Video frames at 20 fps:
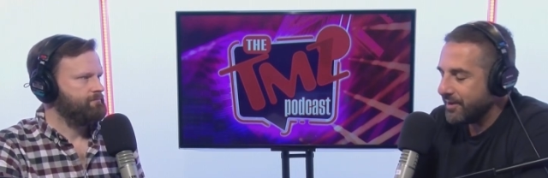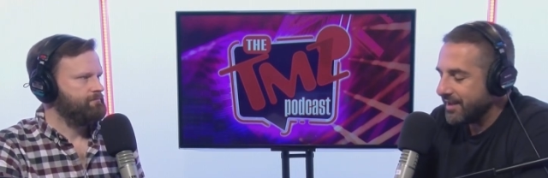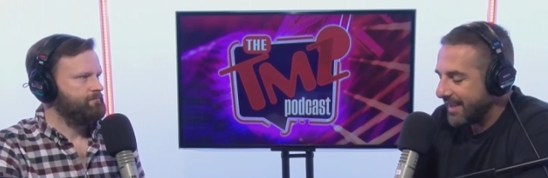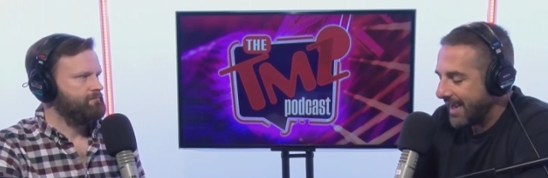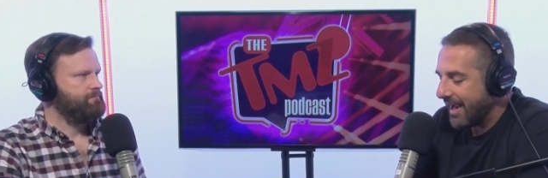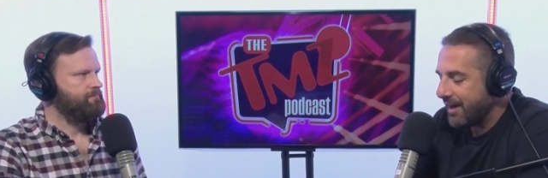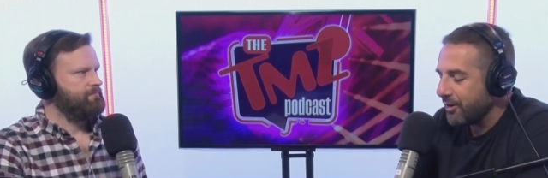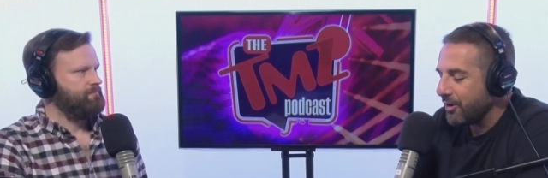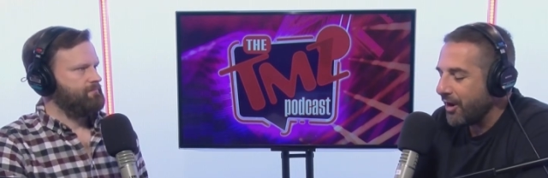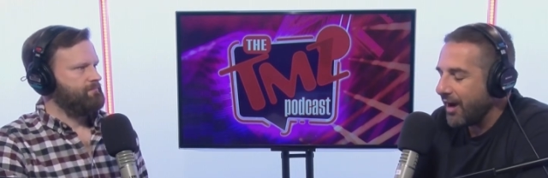Speaker 1: I
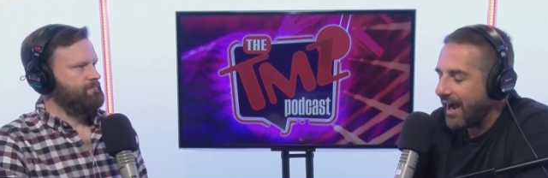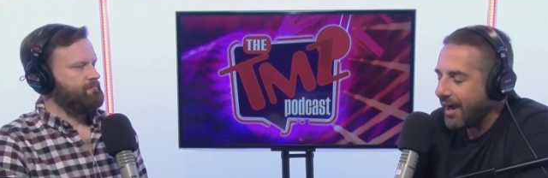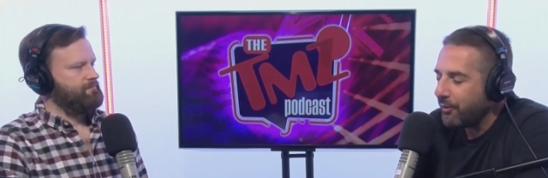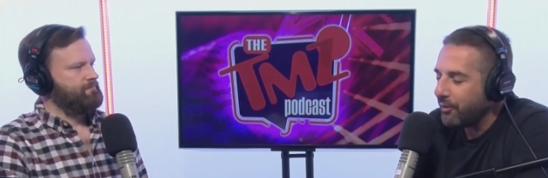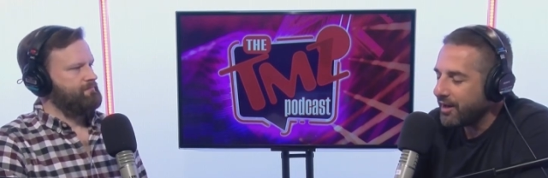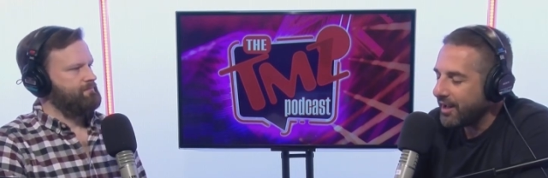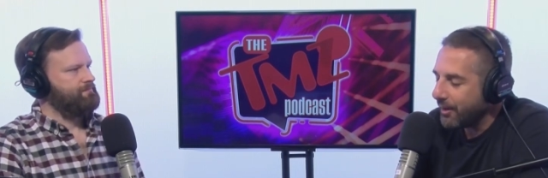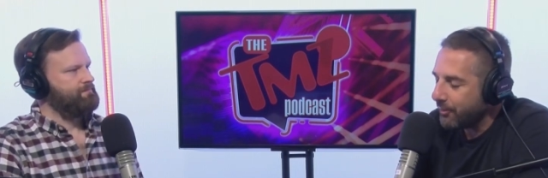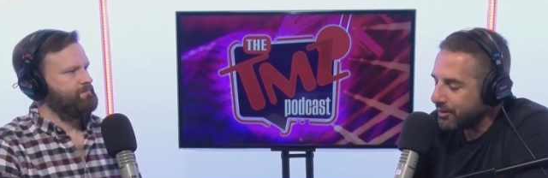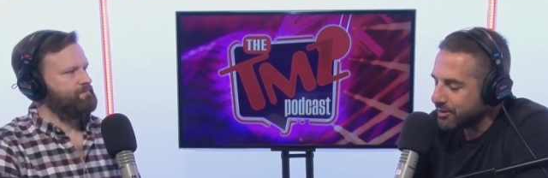don't know. I want I
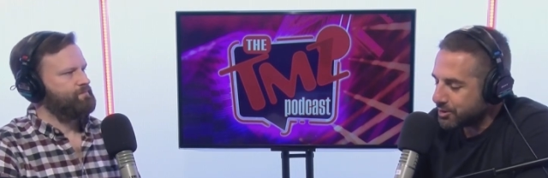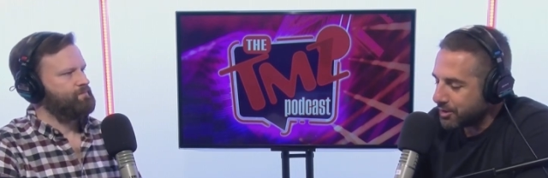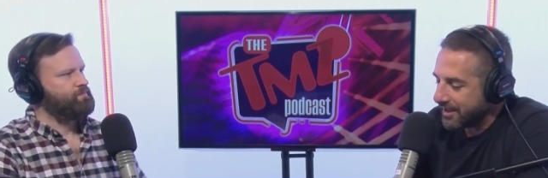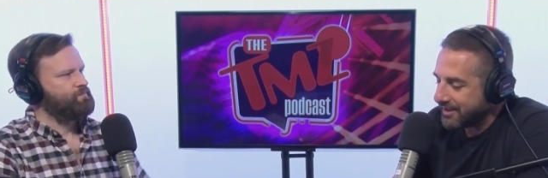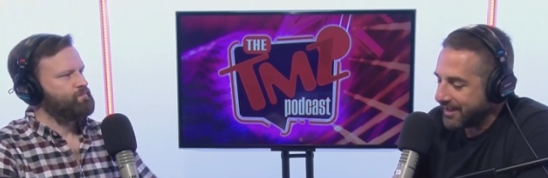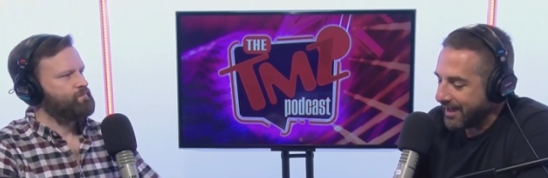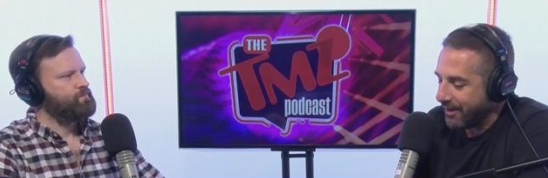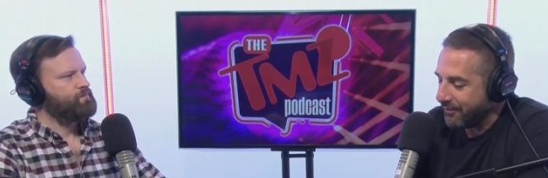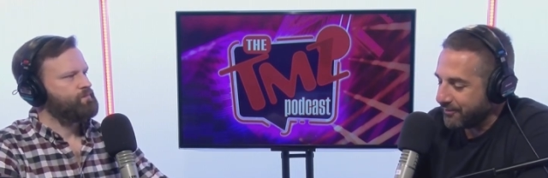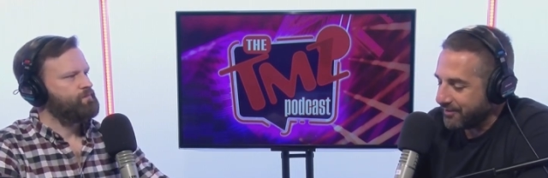want to tread
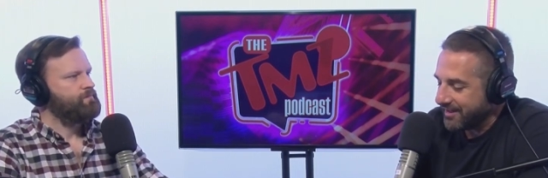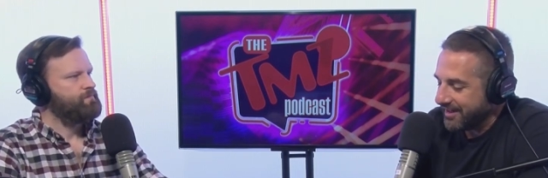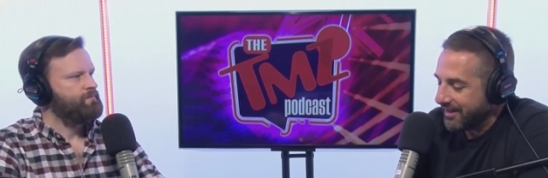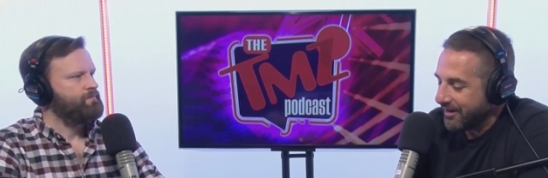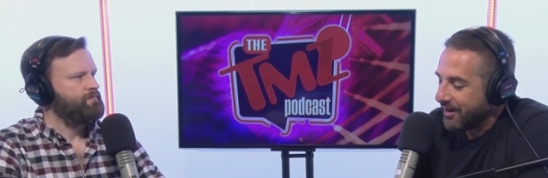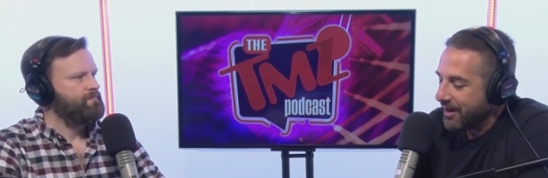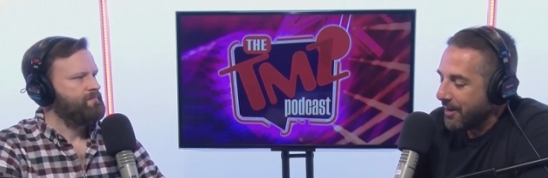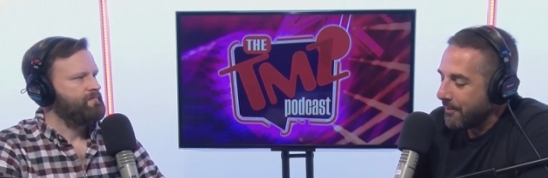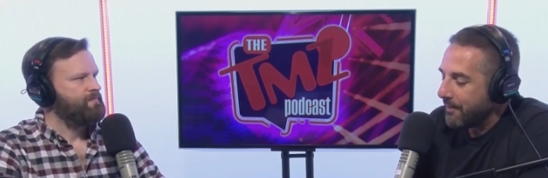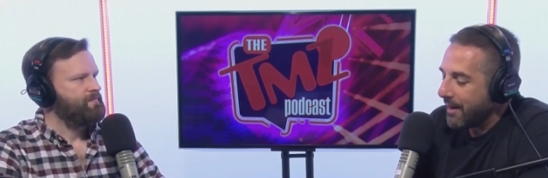carefully here.
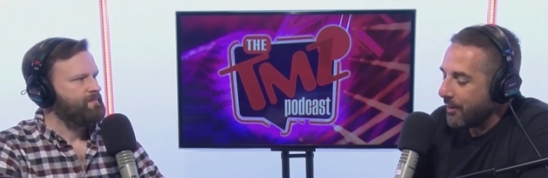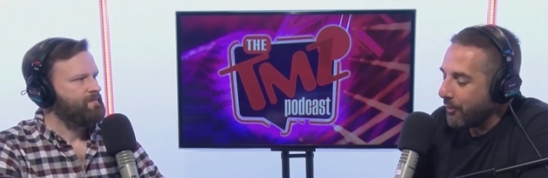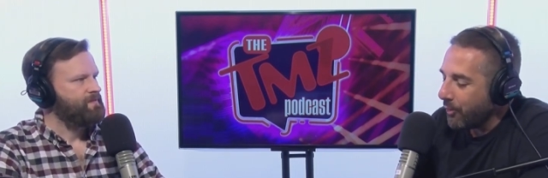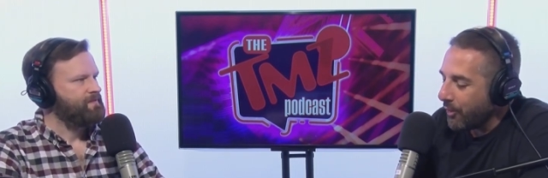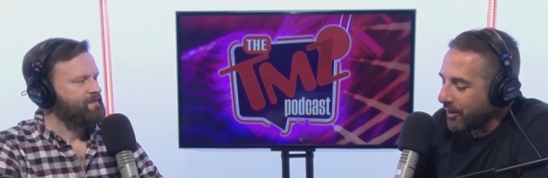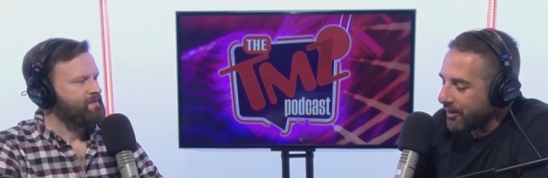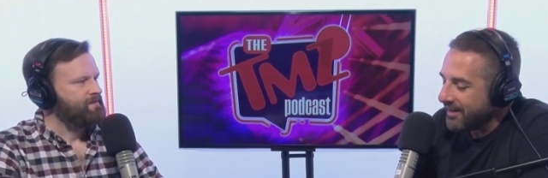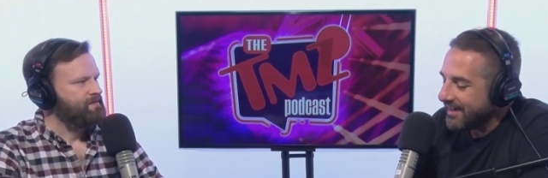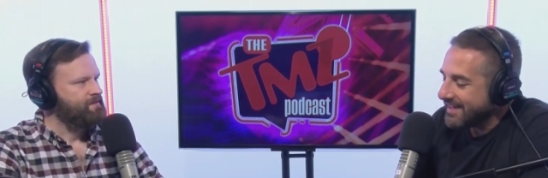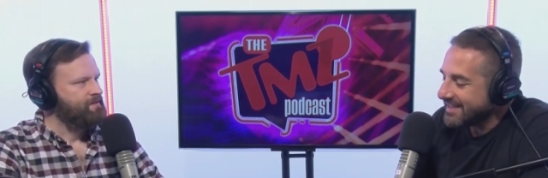My
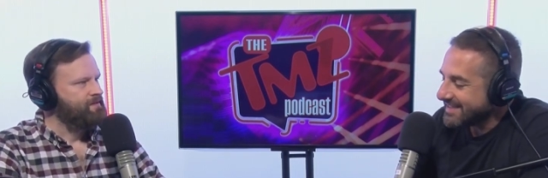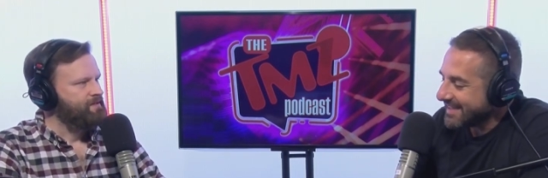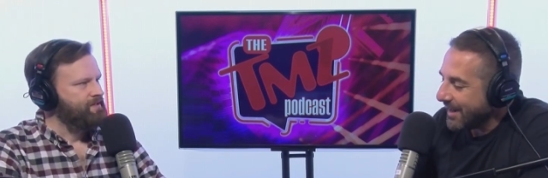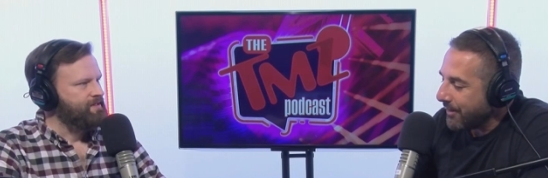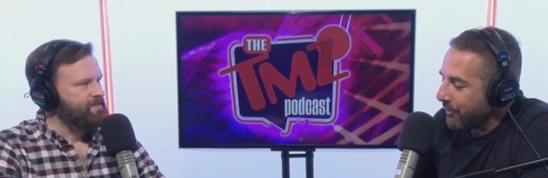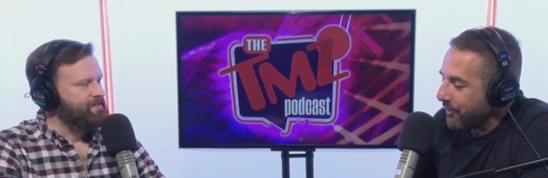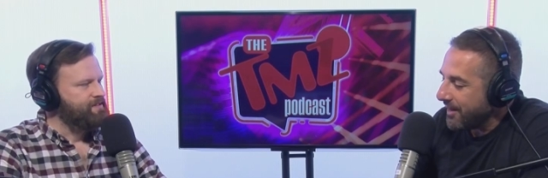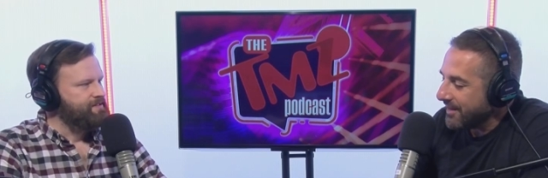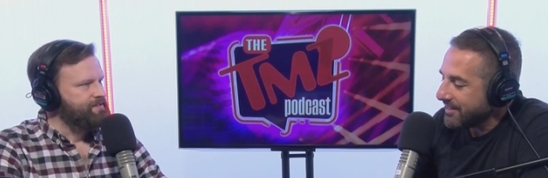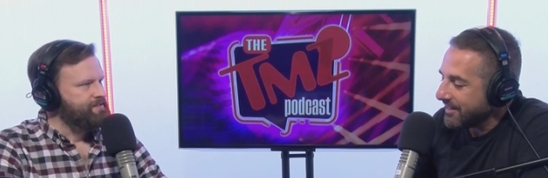worry is that
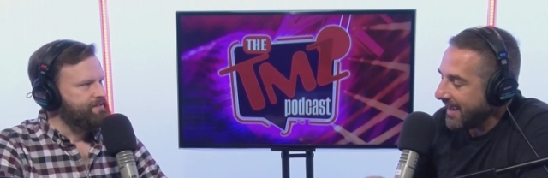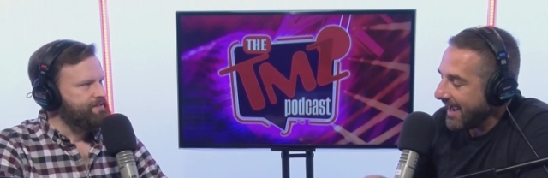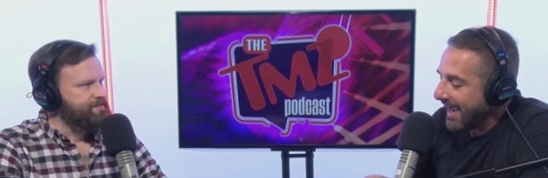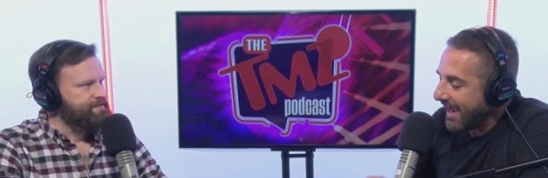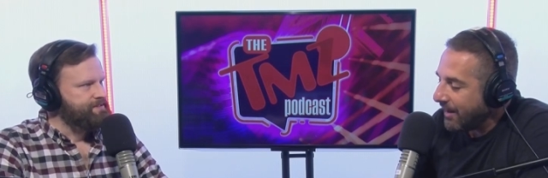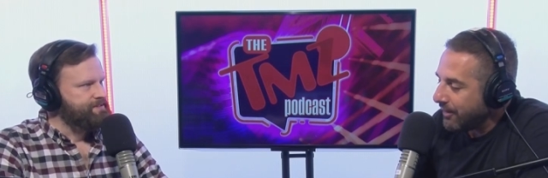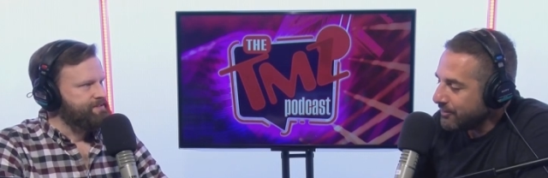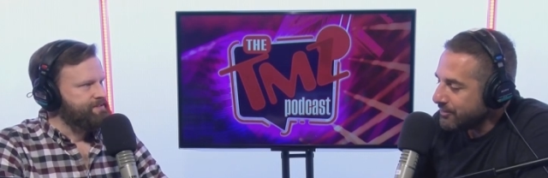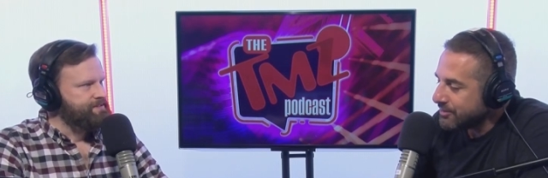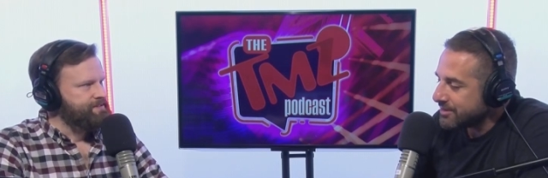when the House